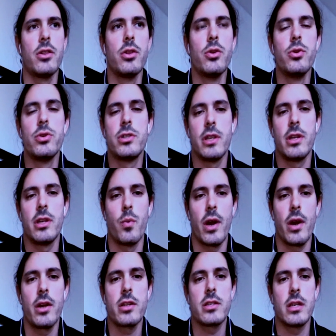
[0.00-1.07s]
the
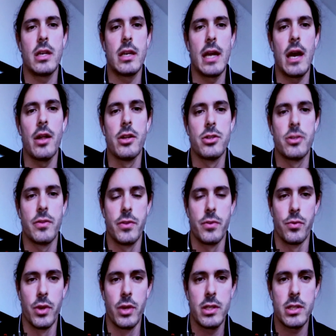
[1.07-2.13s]
awareness and the knowledge of
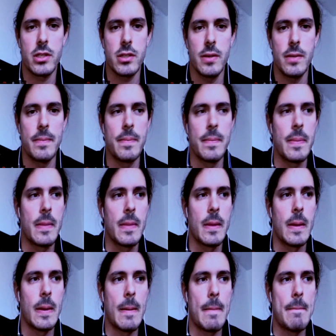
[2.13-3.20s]
your roots.
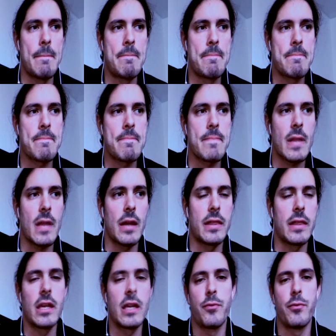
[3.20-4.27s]
I think
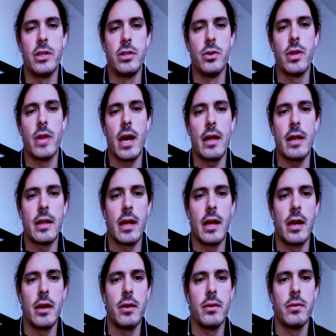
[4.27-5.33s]
if we do that, then
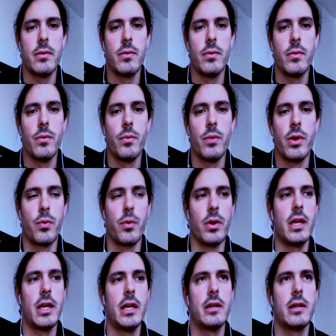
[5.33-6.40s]
we
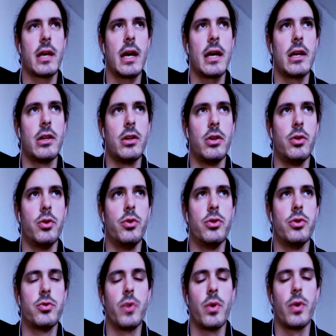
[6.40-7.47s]
really kind of
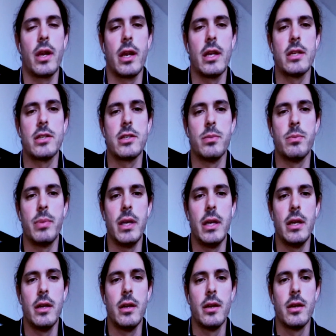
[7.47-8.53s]
lose what it is to
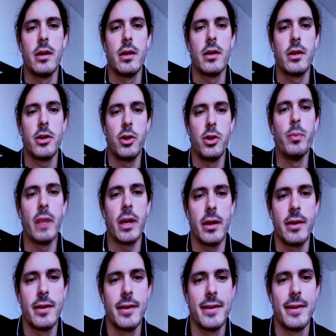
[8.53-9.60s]
be human,
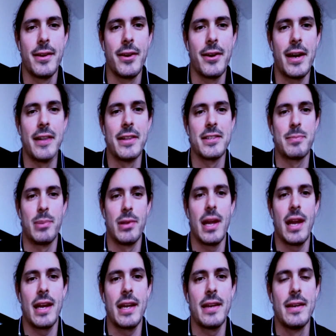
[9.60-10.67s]
on this
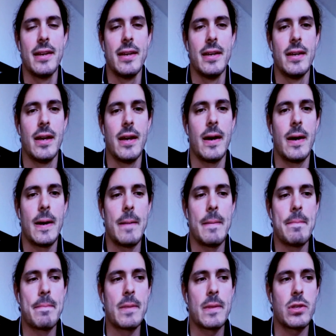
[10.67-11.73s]
planet. So
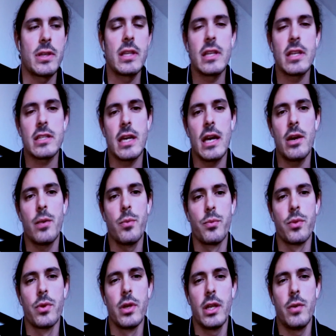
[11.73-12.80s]
I think that's kind of
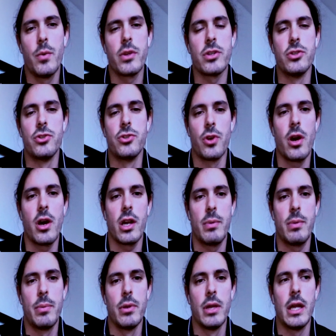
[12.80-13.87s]
really what's drawing
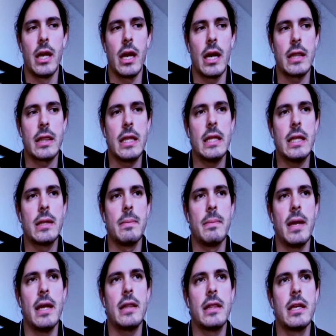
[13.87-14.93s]
people in. I think the
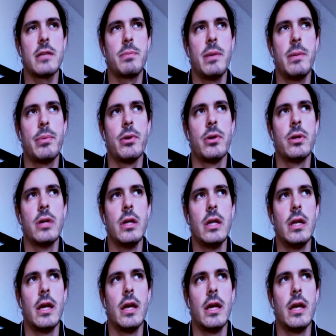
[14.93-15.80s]
main thing is people